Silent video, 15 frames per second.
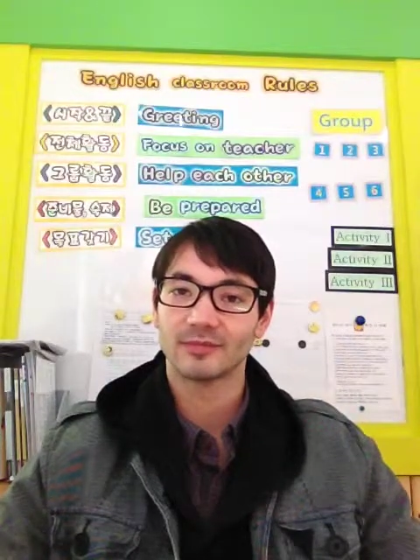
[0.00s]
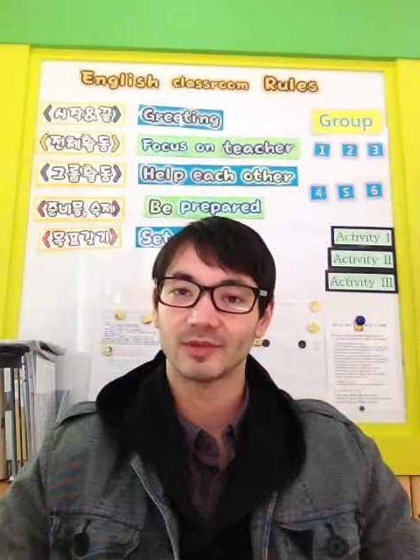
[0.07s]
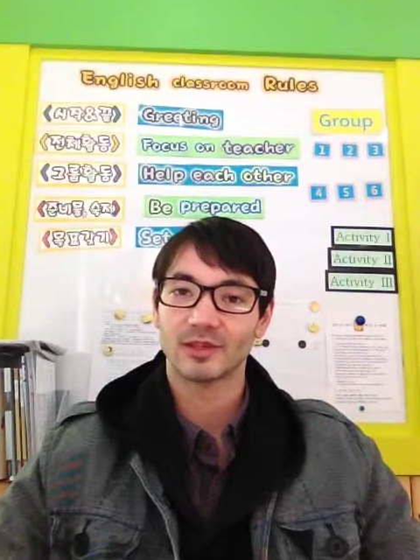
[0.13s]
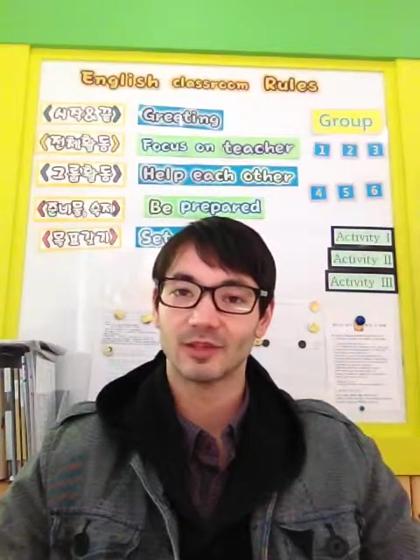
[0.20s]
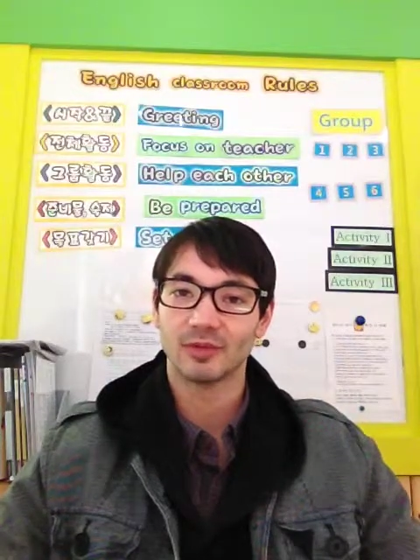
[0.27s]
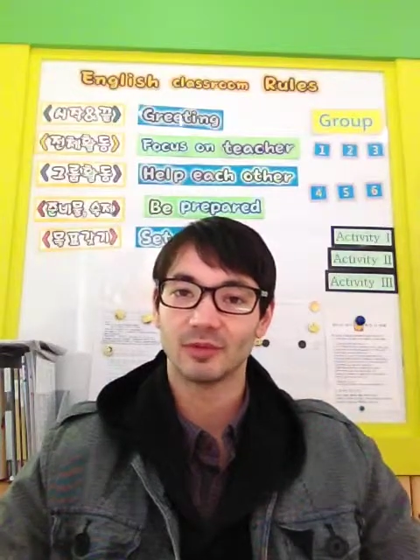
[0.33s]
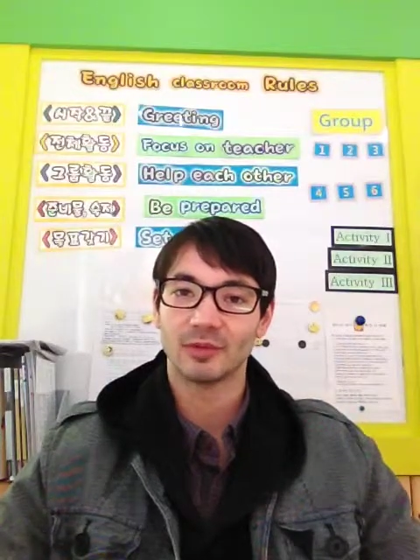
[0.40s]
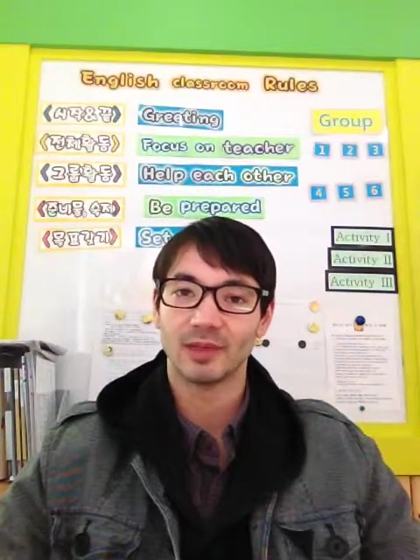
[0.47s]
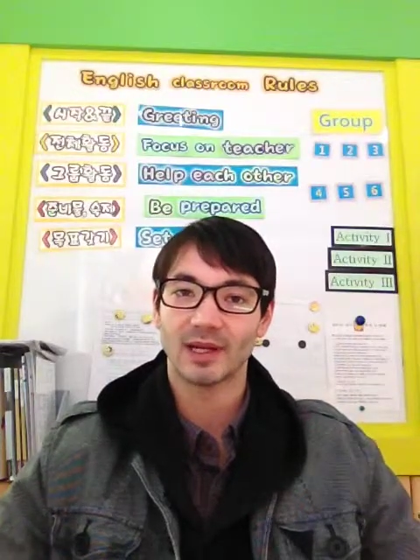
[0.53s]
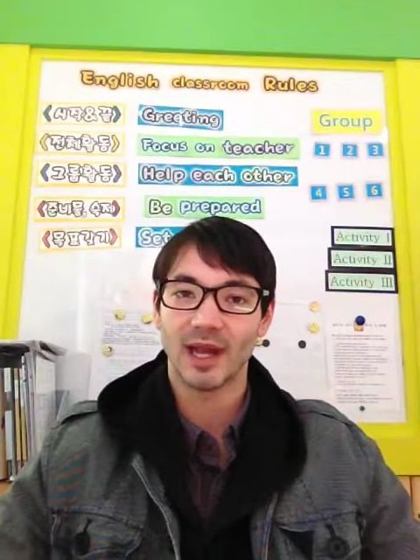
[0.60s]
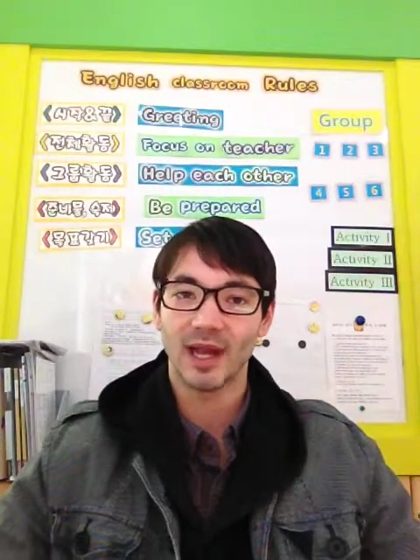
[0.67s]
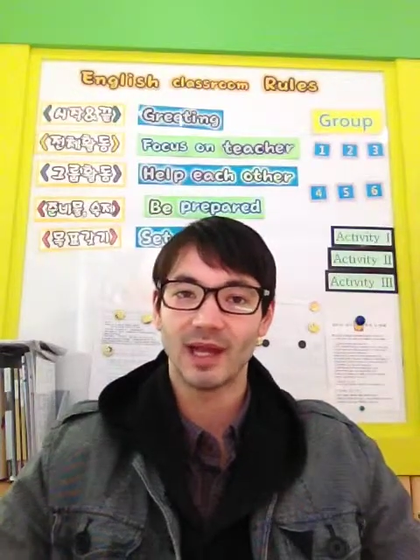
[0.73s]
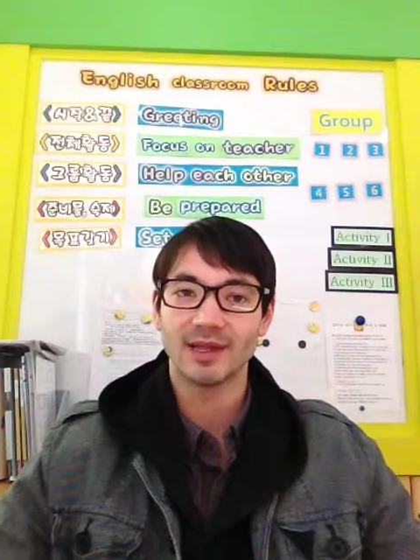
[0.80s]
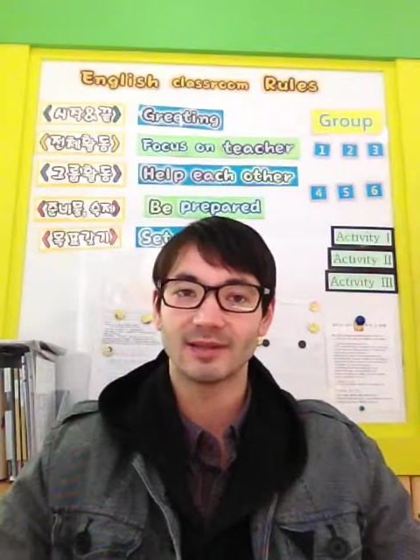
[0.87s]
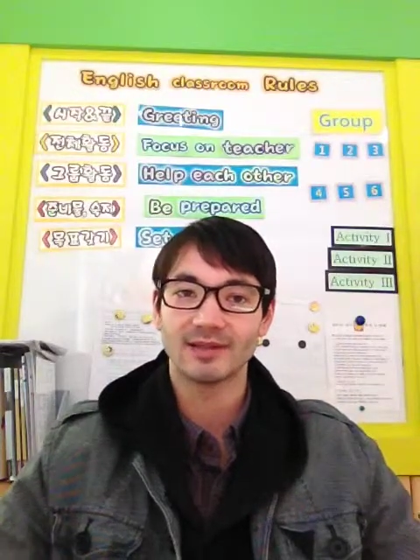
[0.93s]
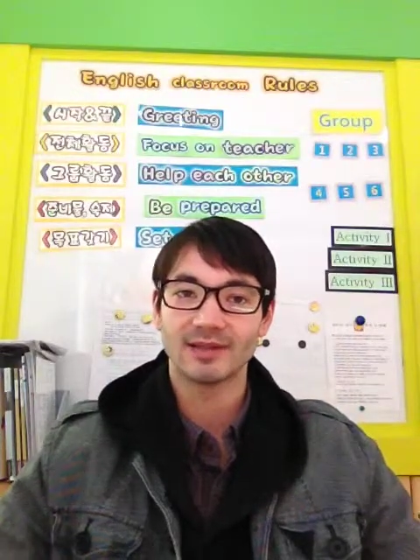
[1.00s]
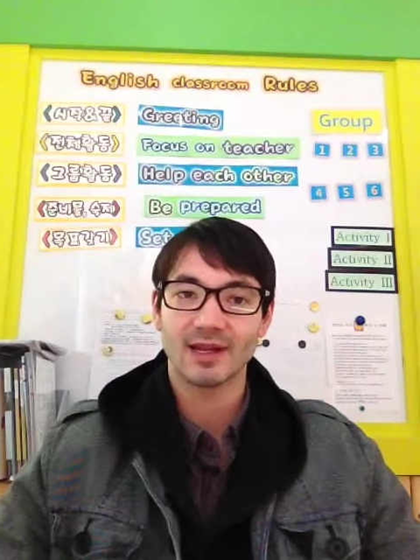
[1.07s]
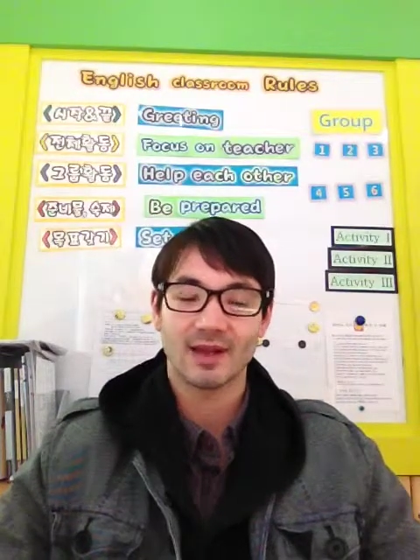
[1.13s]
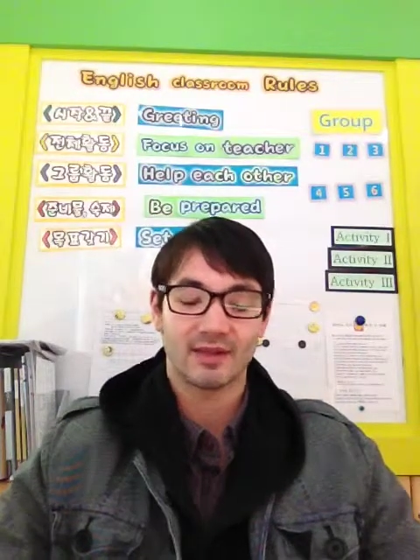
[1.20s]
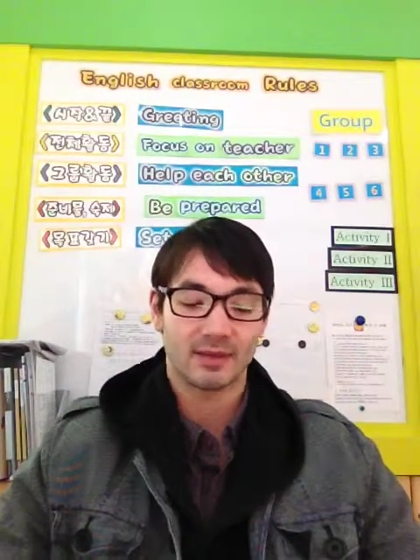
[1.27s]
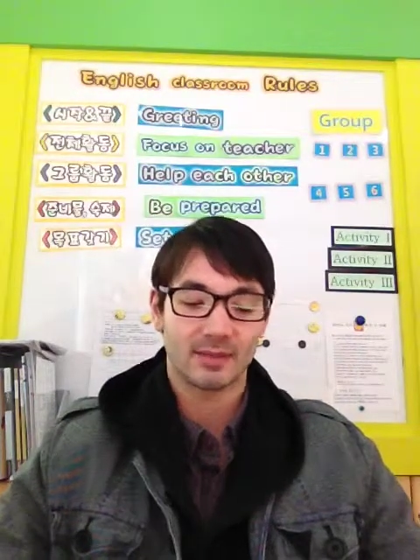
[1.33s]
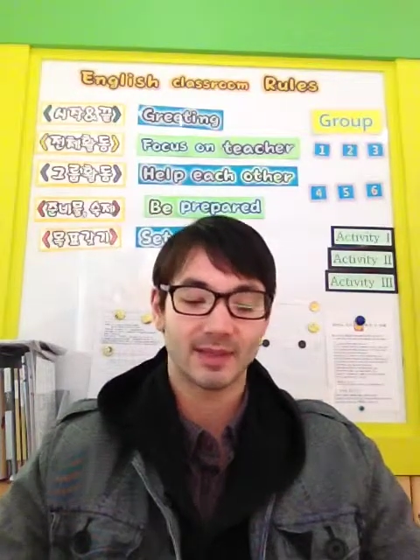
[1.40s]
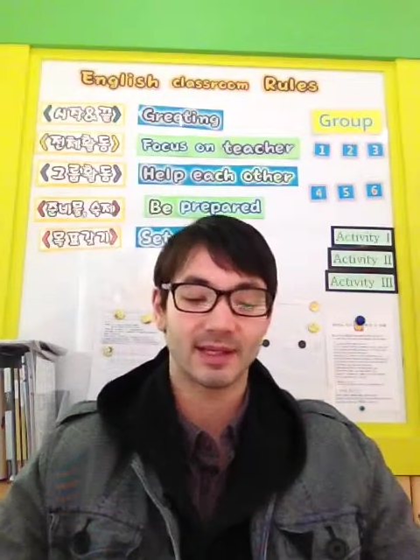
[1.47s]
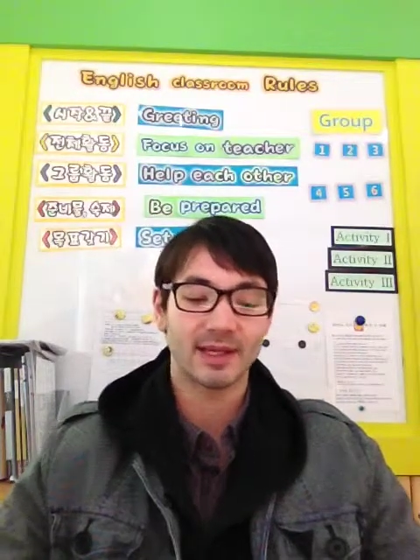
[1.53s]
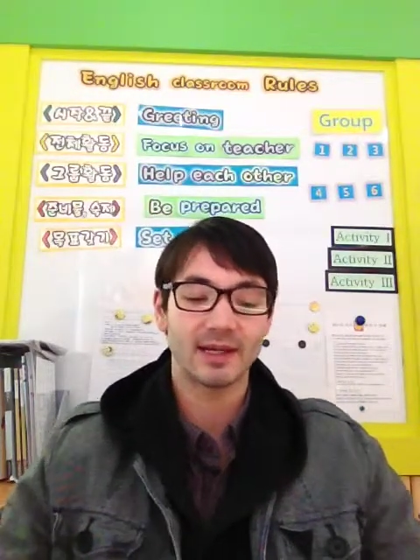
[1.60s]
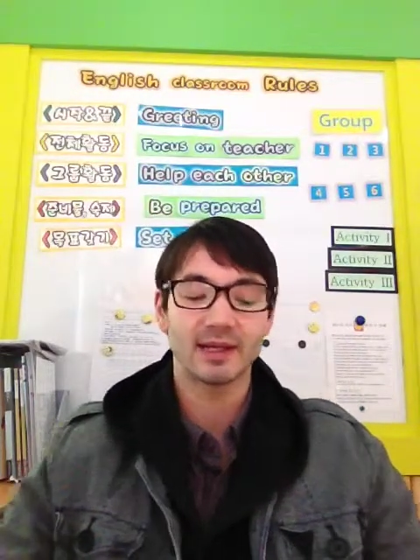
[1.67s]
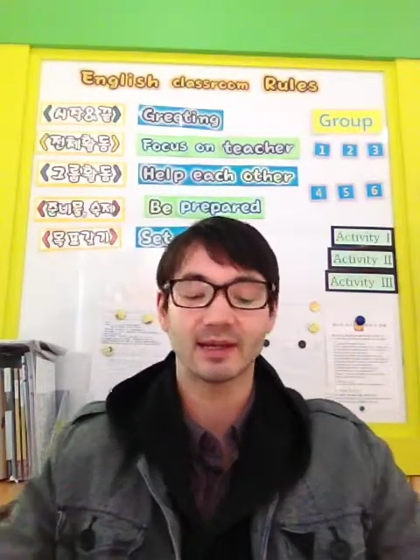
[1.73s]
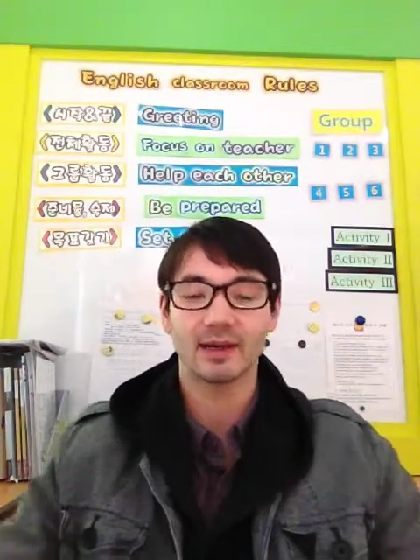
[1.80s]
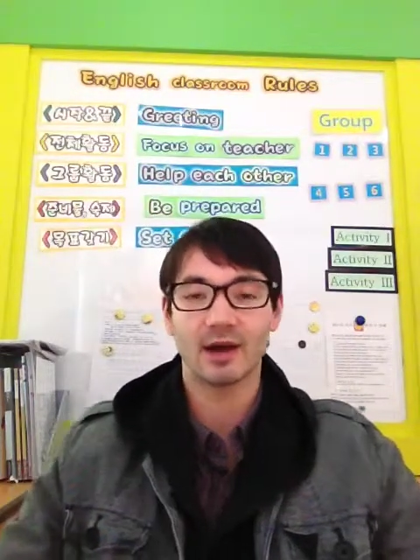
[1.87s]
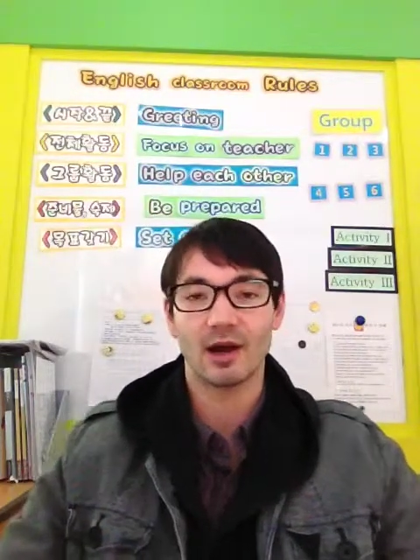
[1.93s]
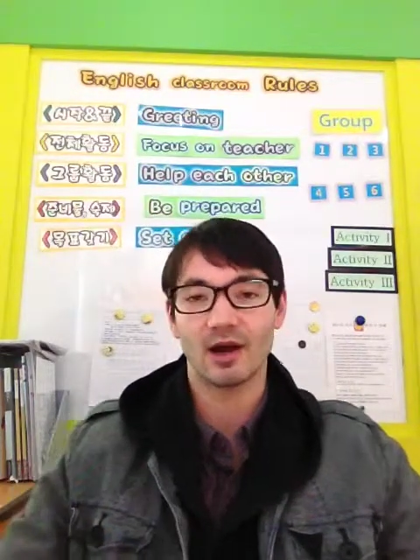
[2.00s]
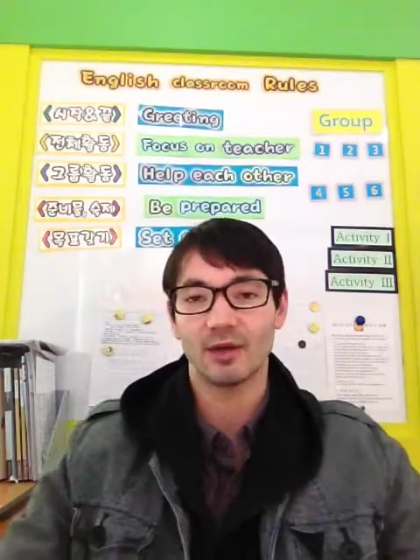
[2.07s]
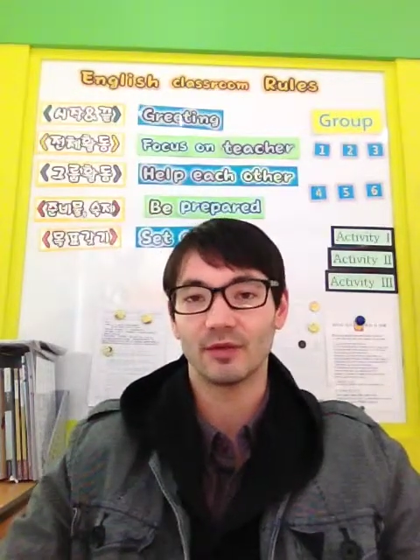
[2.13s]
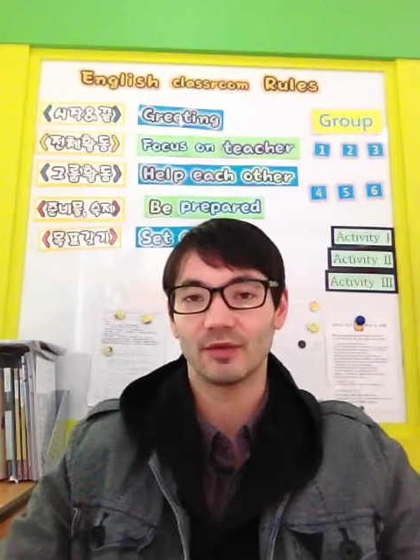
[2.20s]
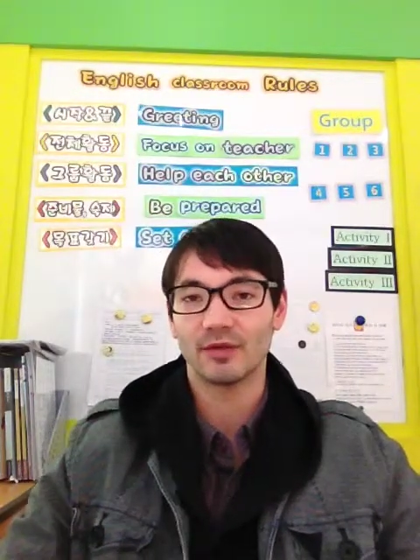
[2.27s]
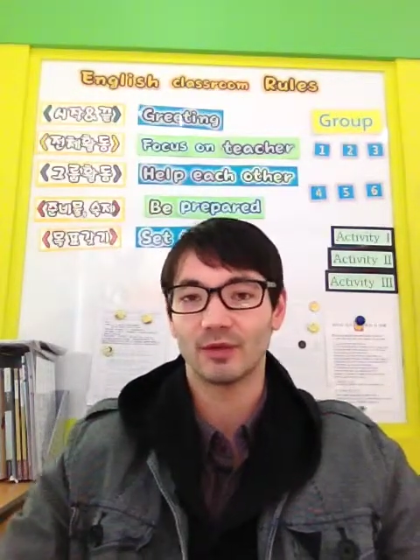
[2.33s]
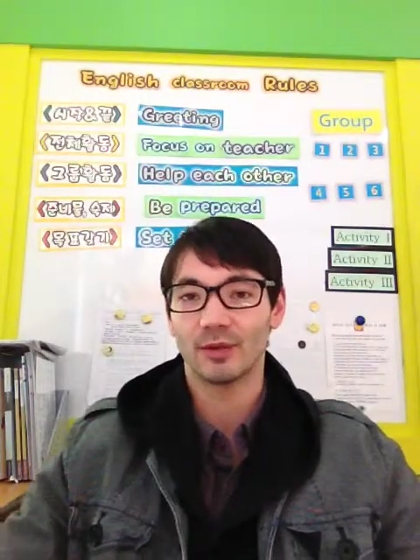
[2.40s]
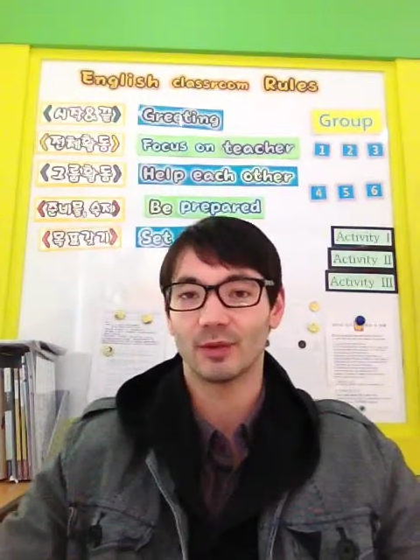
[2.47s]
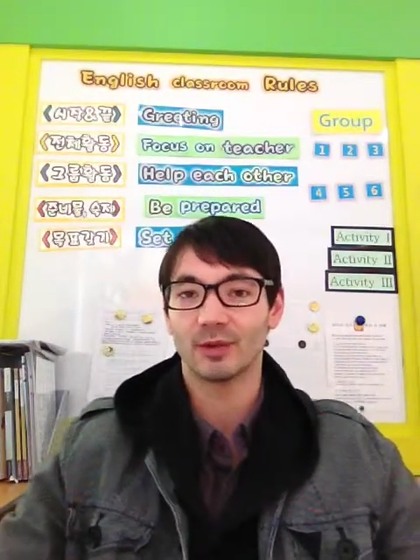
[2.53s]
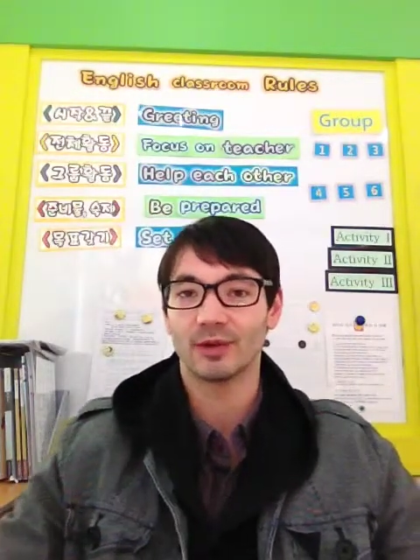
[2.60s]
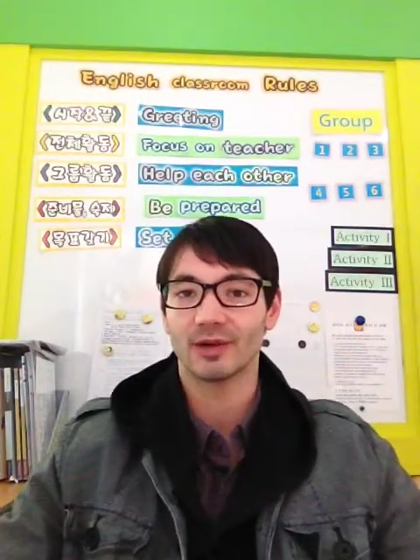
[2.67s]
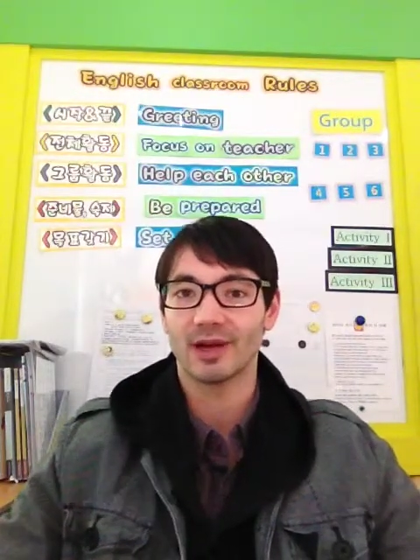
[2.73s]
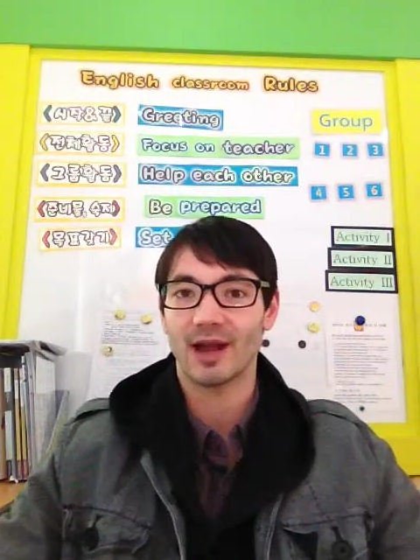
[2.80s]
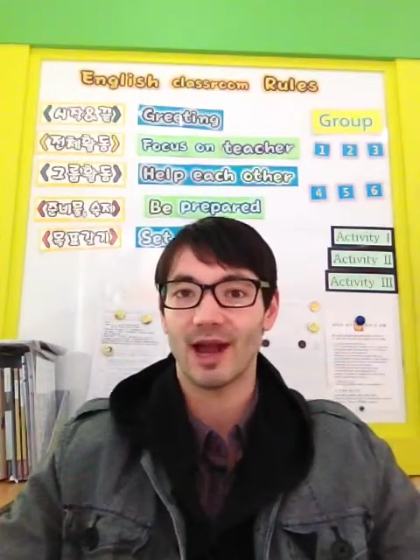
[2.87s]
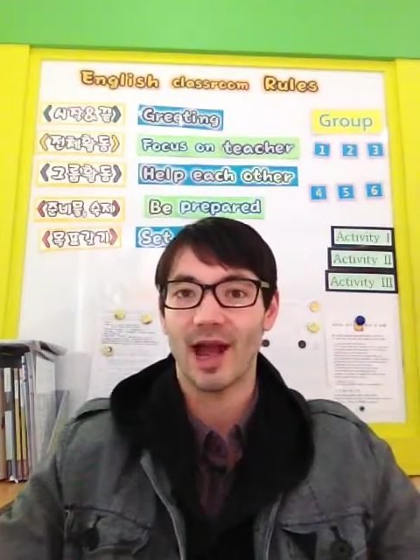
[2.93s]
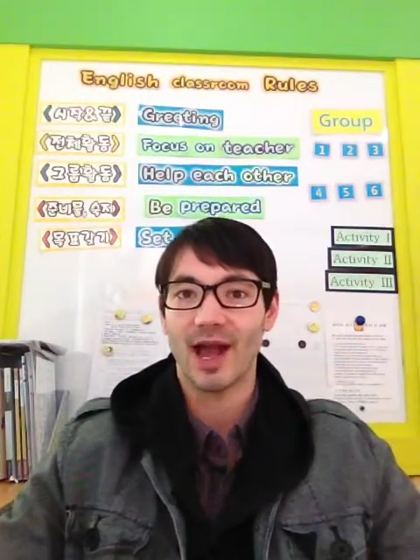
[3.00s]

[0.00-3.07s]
to an end, and the beginning of your